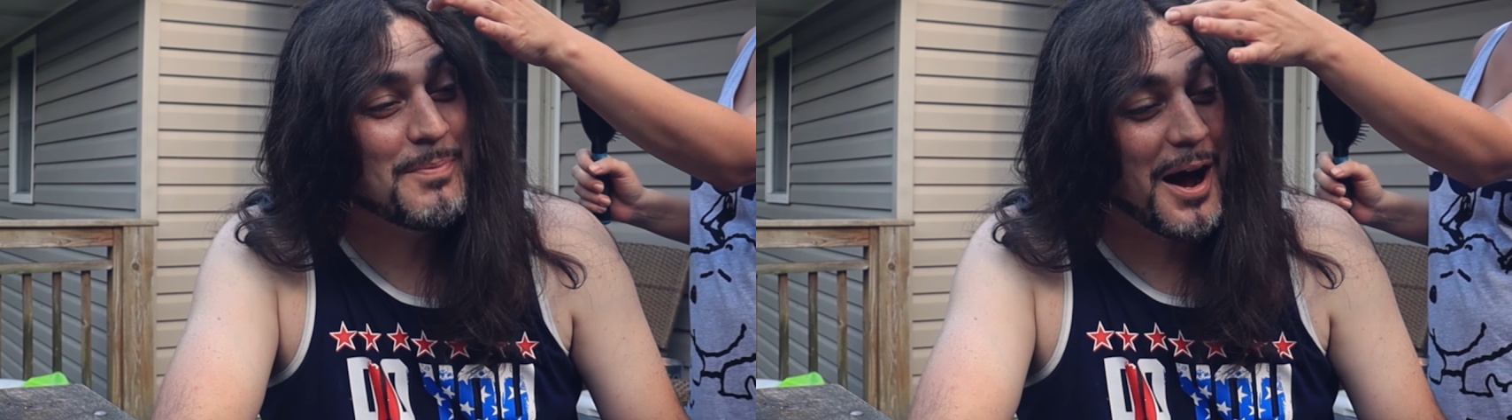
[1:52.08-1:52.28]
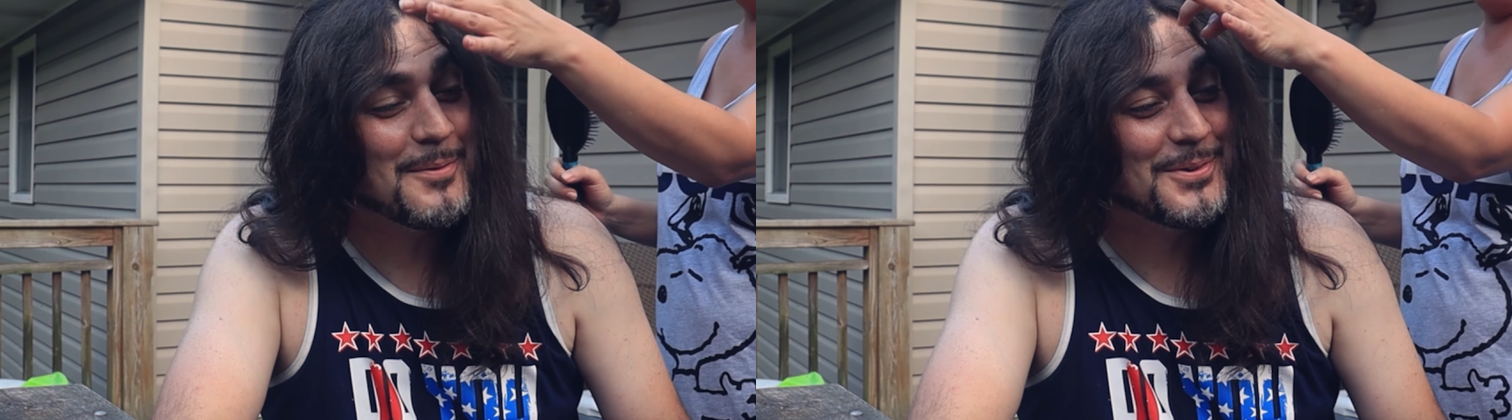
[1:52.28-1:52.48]

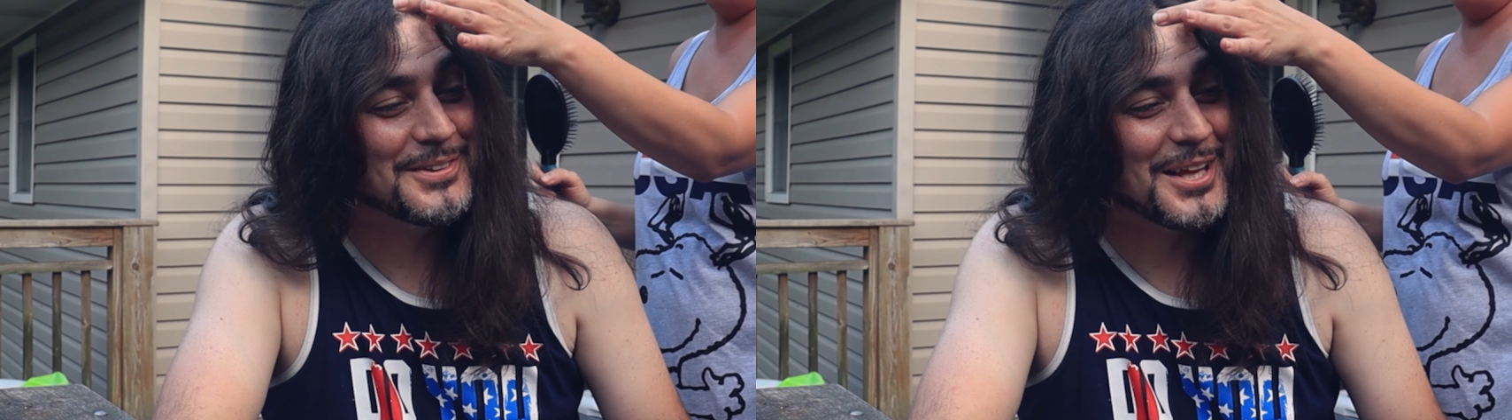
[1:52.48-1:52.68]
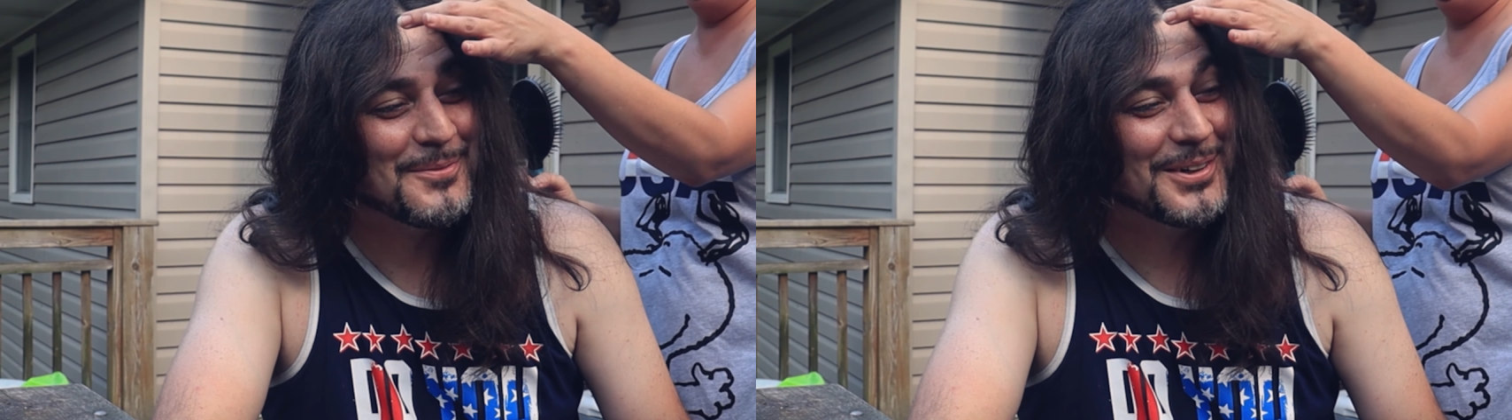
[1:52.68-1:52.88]
pop me
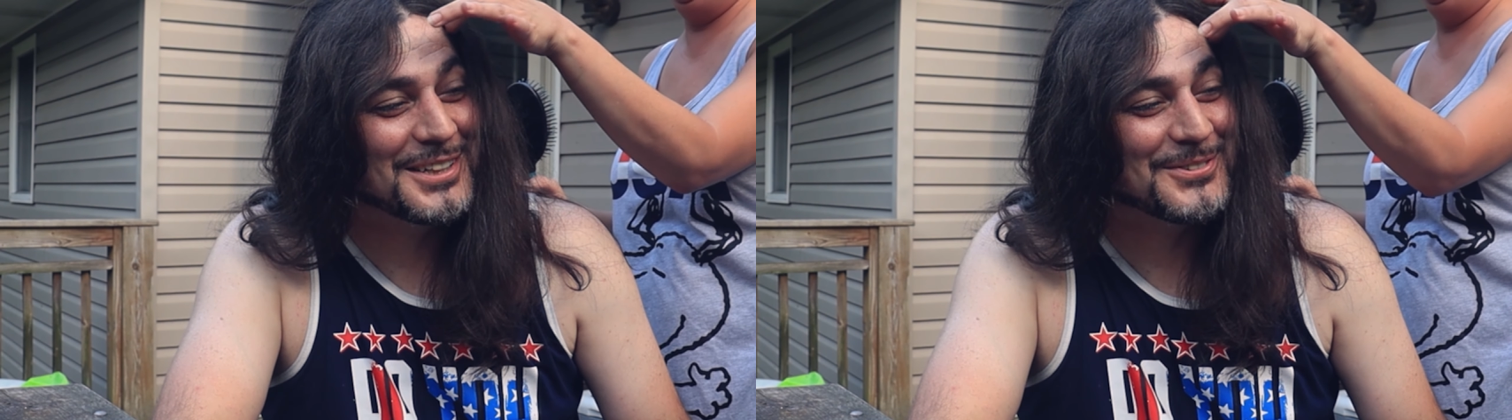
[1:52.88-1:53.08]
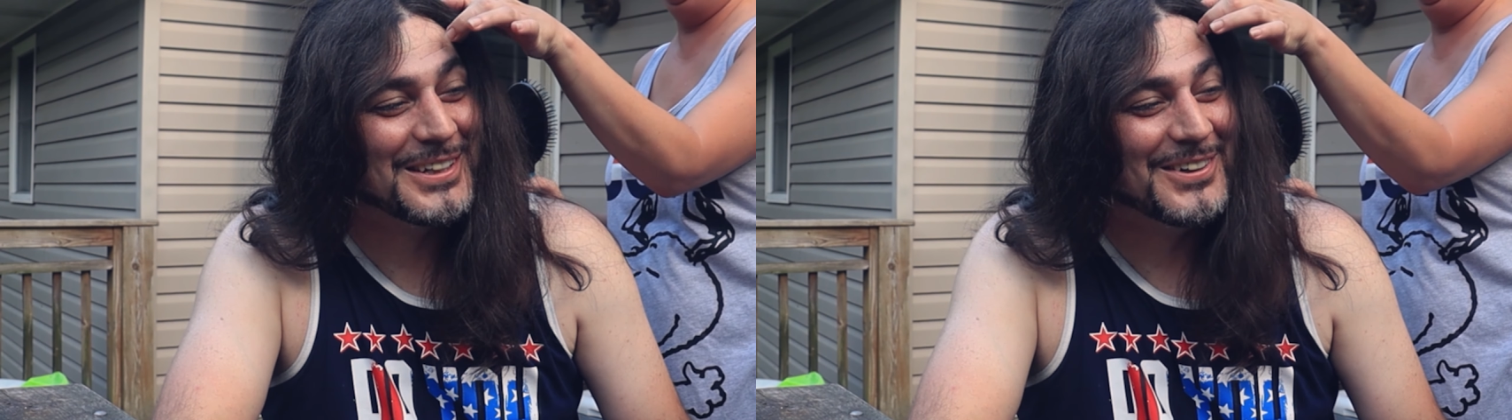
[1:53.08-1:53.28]
with that
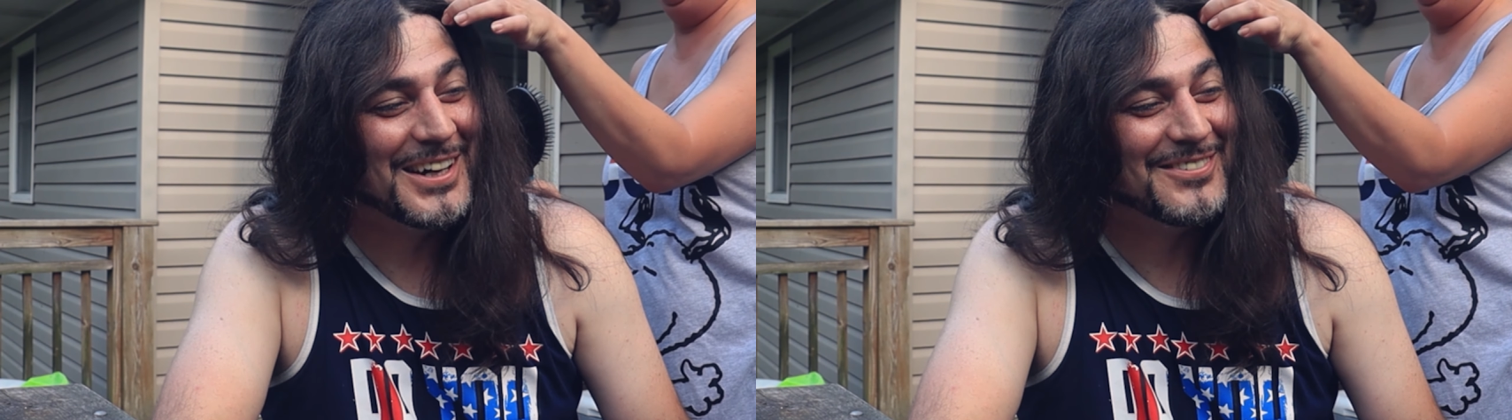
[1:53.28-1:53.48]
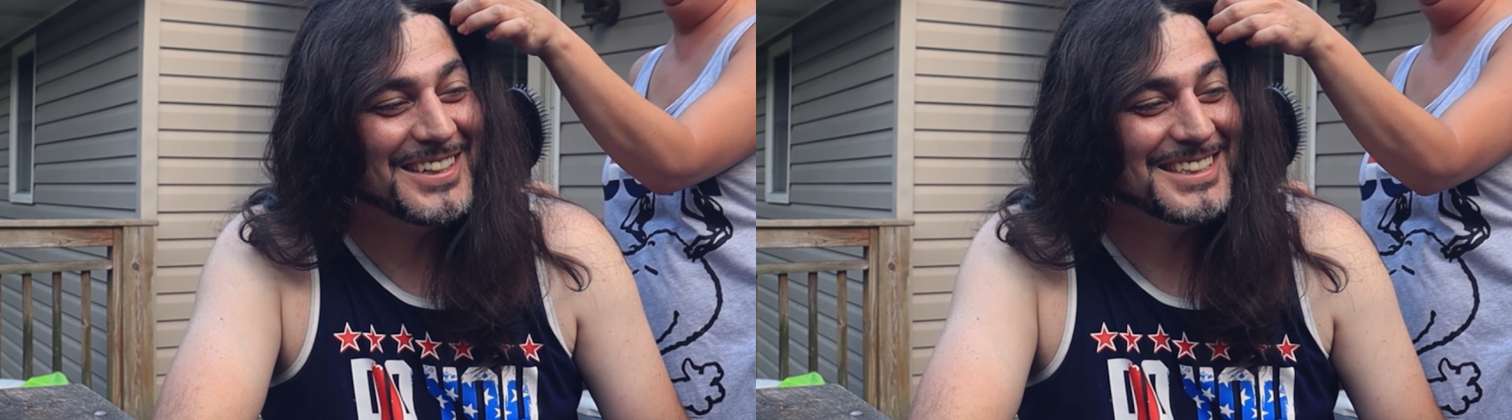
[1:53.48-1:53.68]
brush, we're gonna
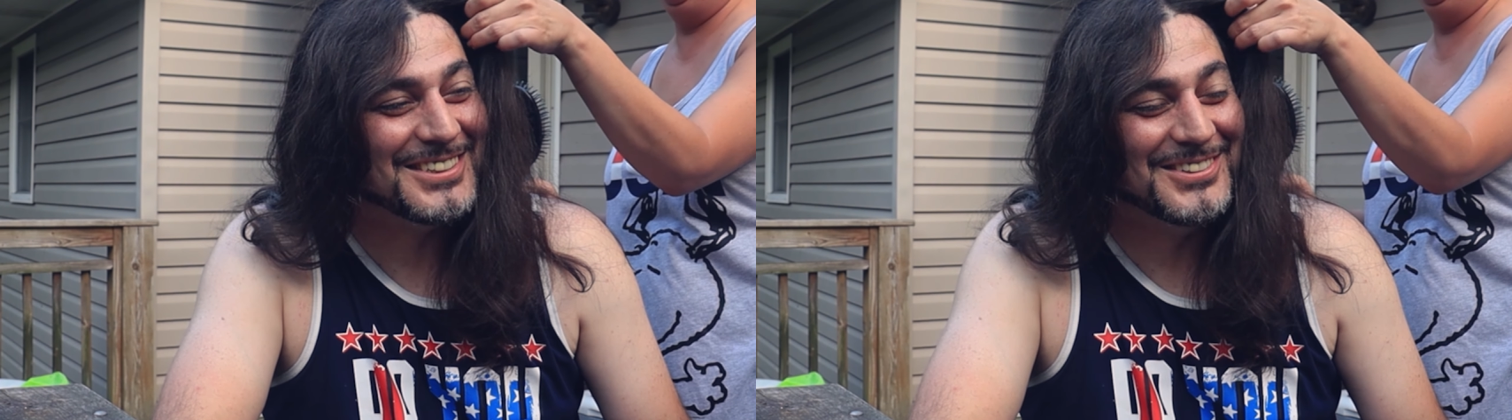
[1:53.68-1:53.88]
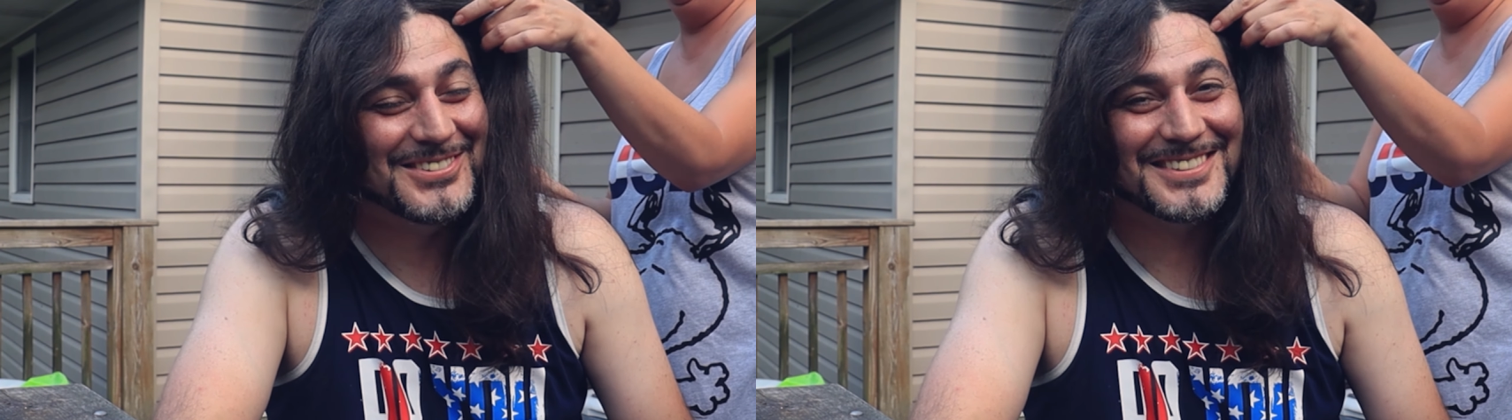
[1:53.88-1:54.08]
have
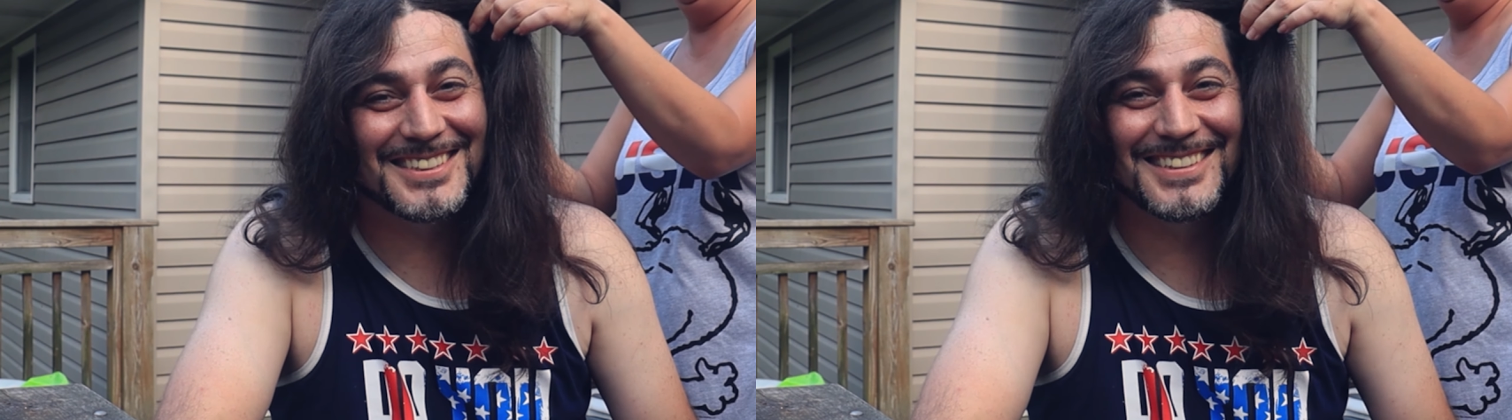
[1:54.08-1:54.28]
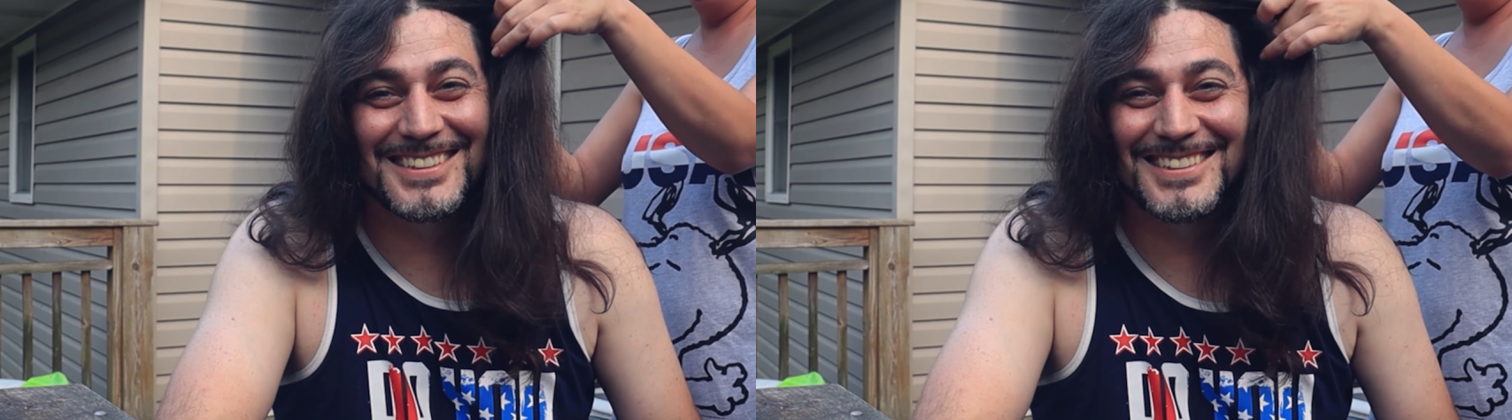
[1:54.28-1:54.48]
issues.